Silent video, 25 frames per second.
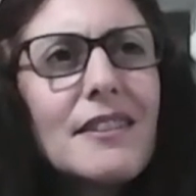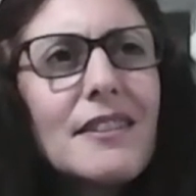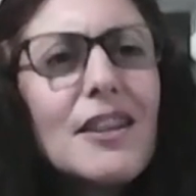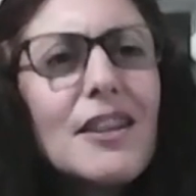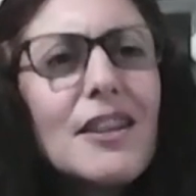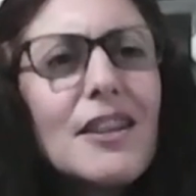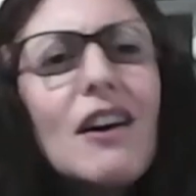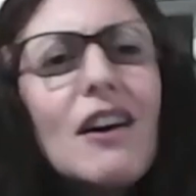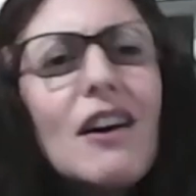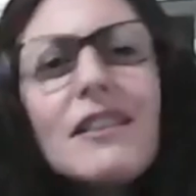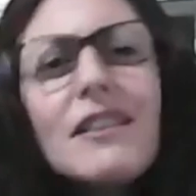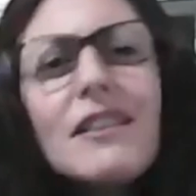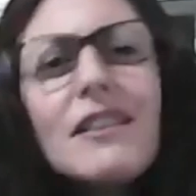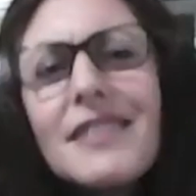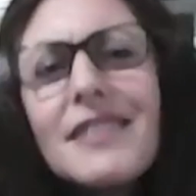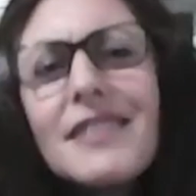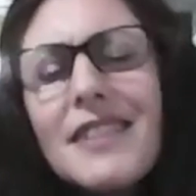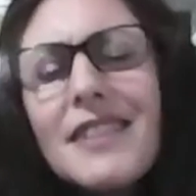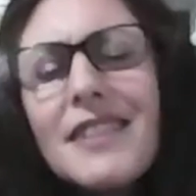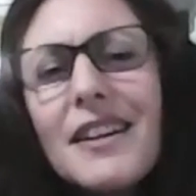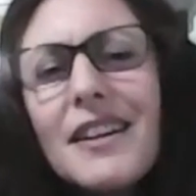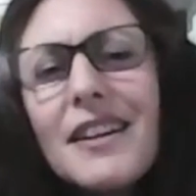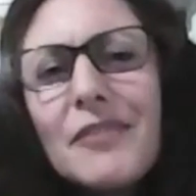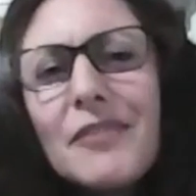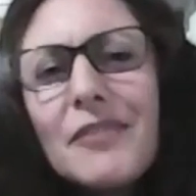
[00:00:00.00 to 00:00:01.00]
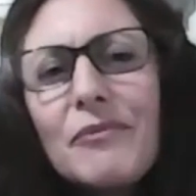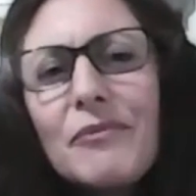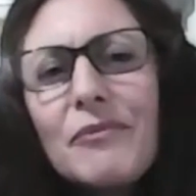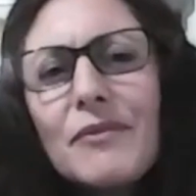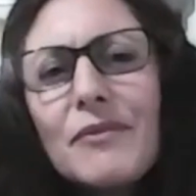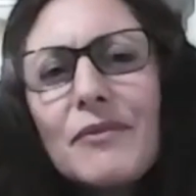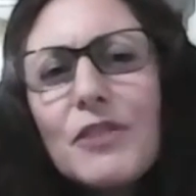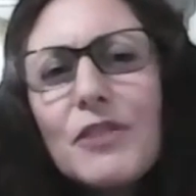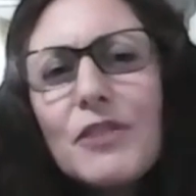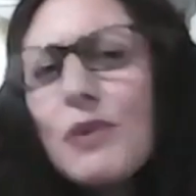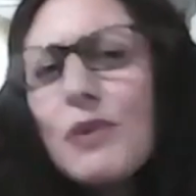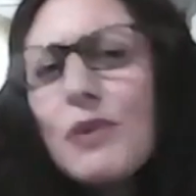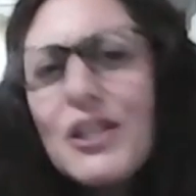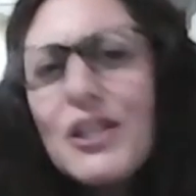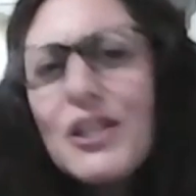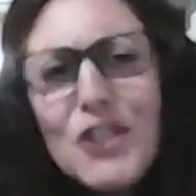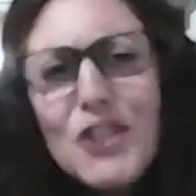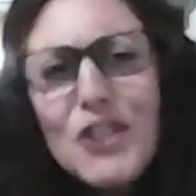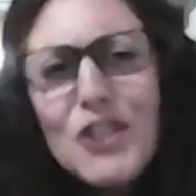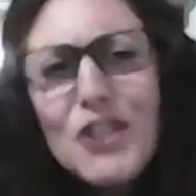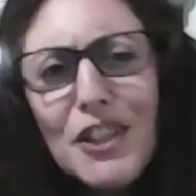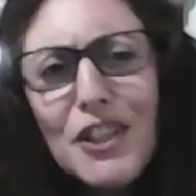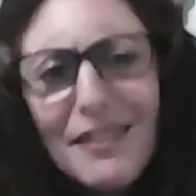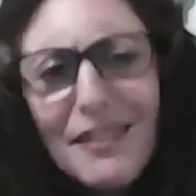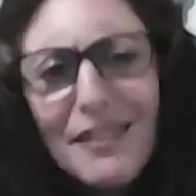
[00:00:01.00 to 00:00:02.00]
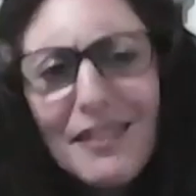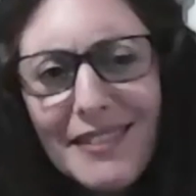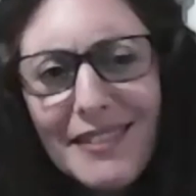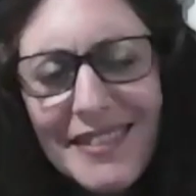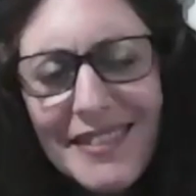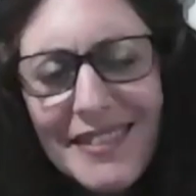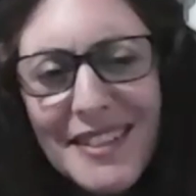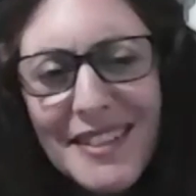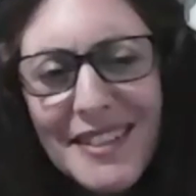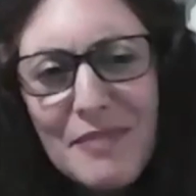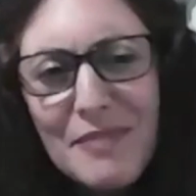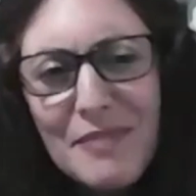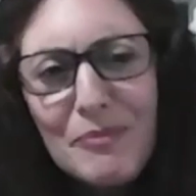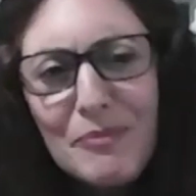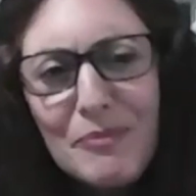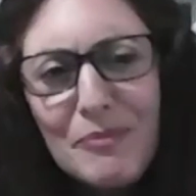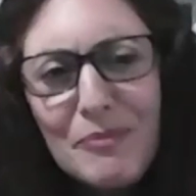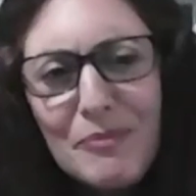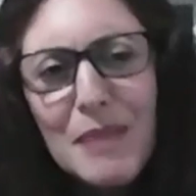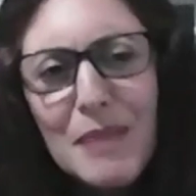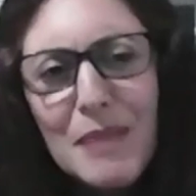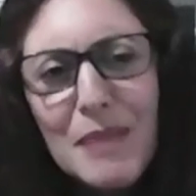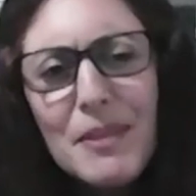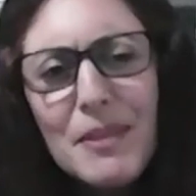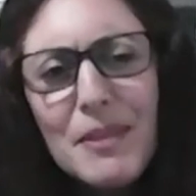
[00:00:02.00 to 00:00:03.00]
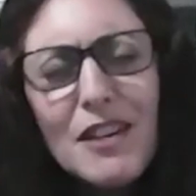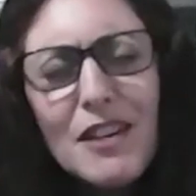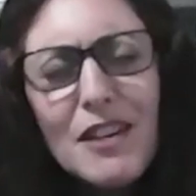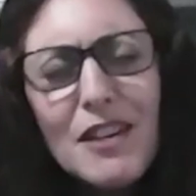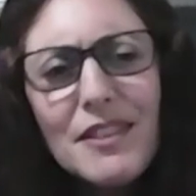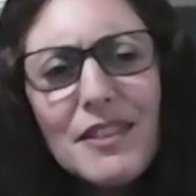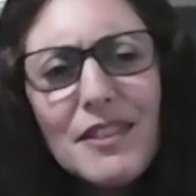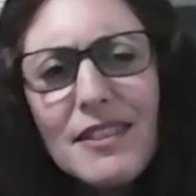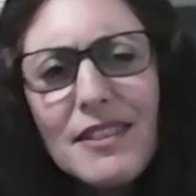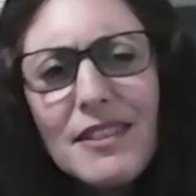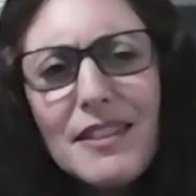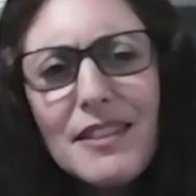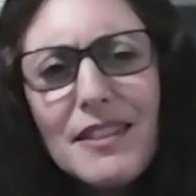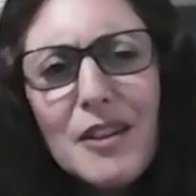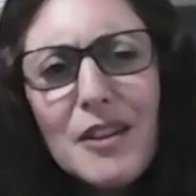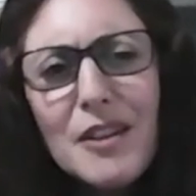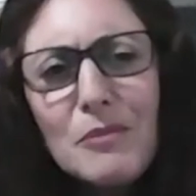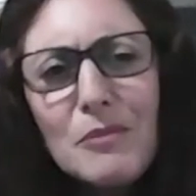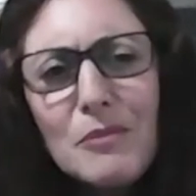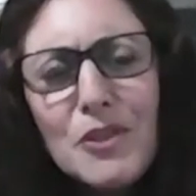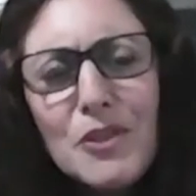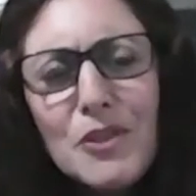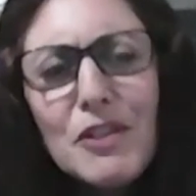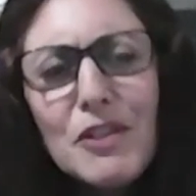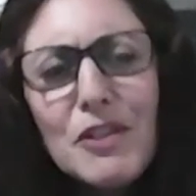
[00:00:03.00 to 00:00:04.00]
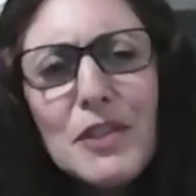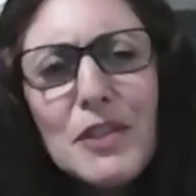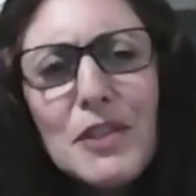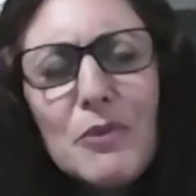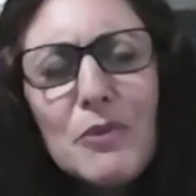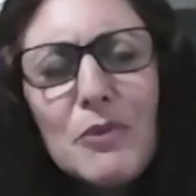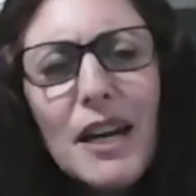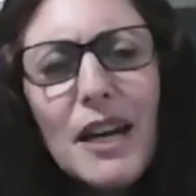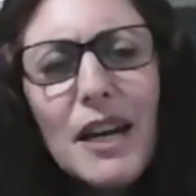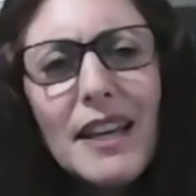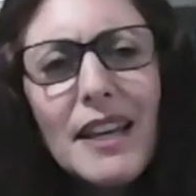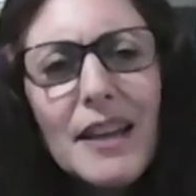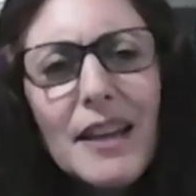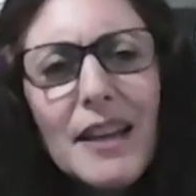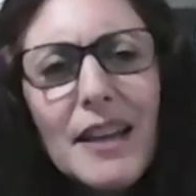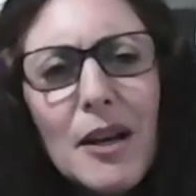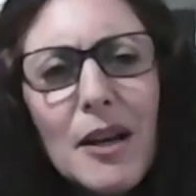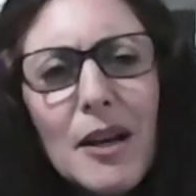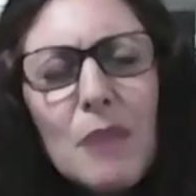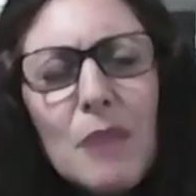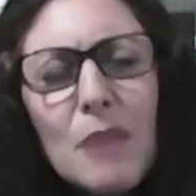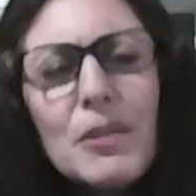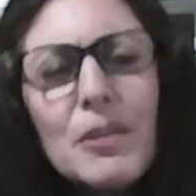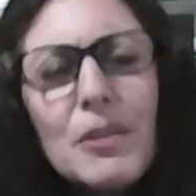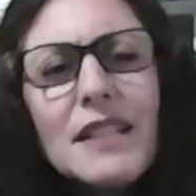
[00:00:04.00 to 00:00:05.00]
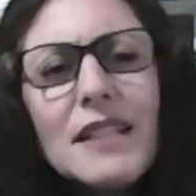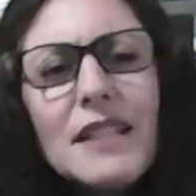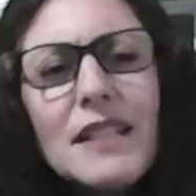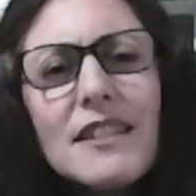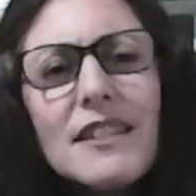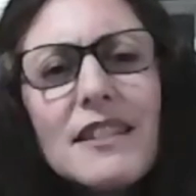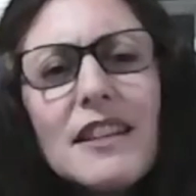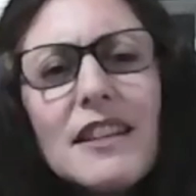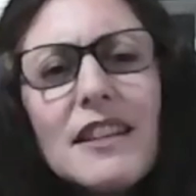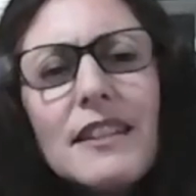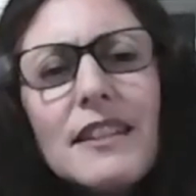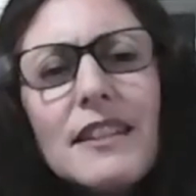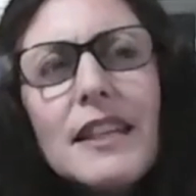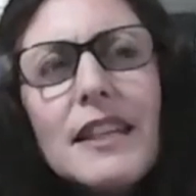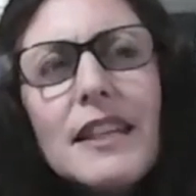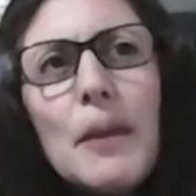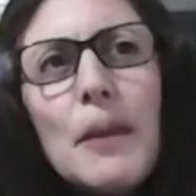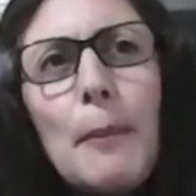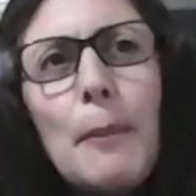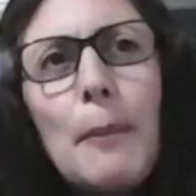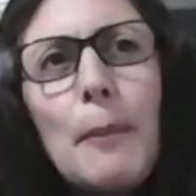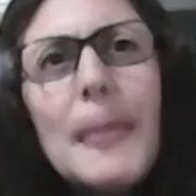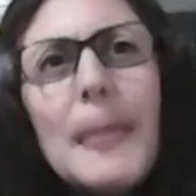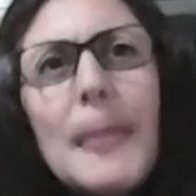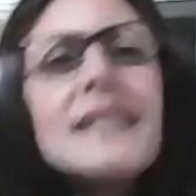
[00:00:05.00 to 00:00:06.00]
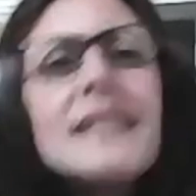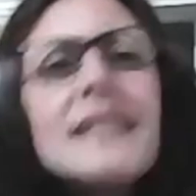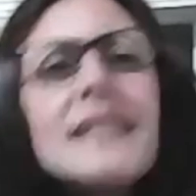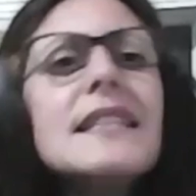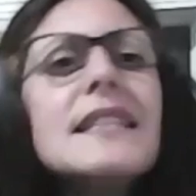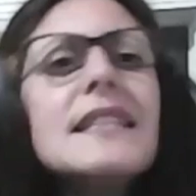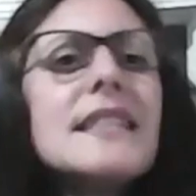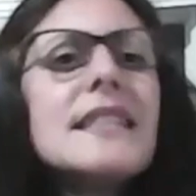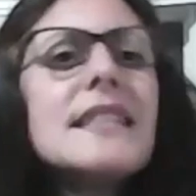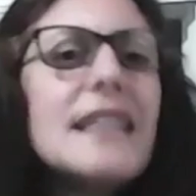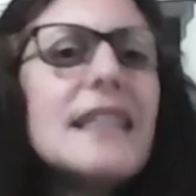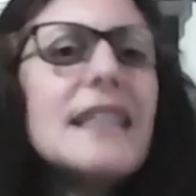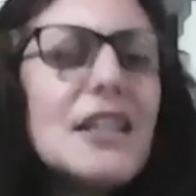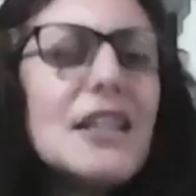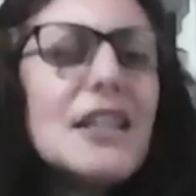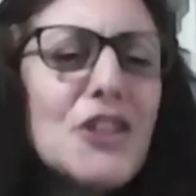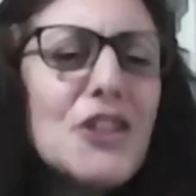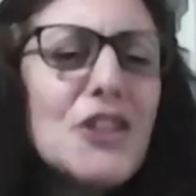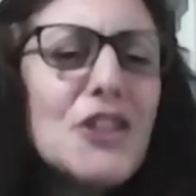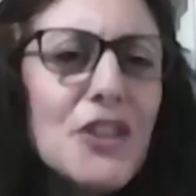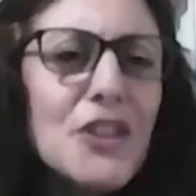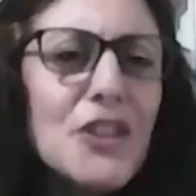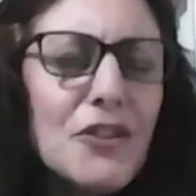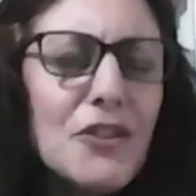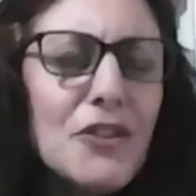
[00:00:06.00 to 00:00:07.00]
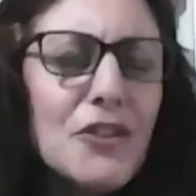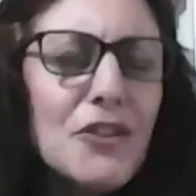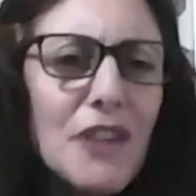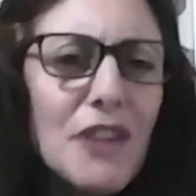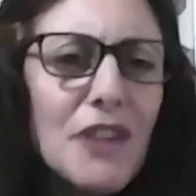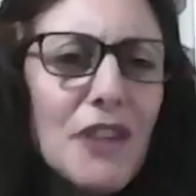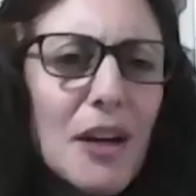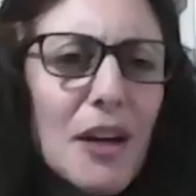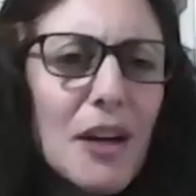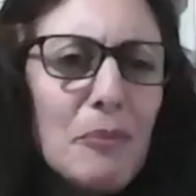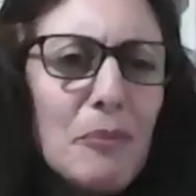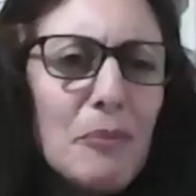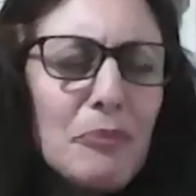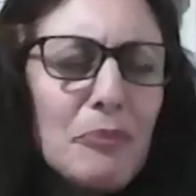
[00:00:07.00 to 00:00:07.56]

answer, to question. Maybe the answer doesn't come straight away, but it certainly is an indication of the